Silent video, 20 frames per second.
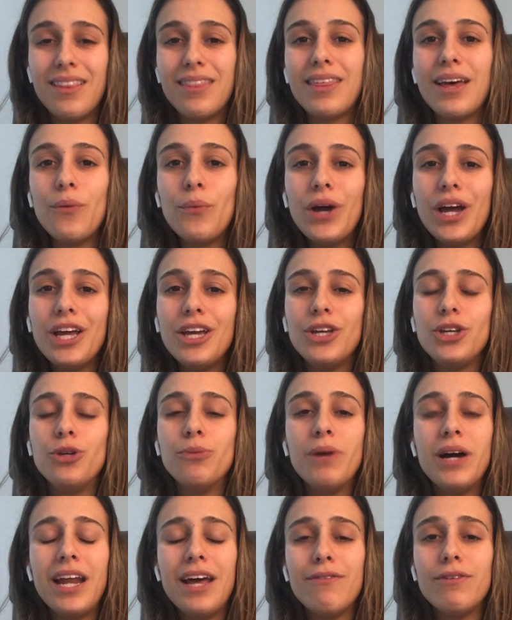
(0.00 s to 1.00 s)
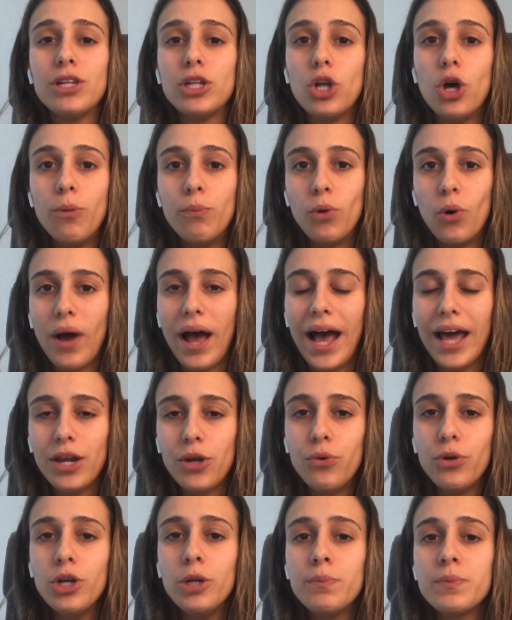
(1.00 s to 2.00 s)
That way you might have a lot more
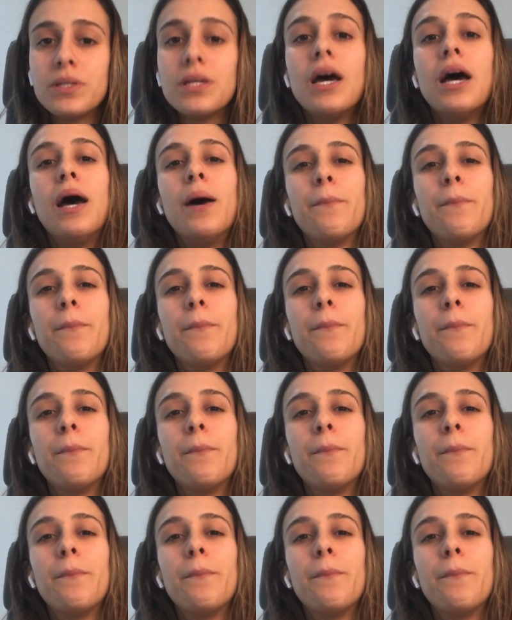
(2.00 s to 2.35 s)
ad groups,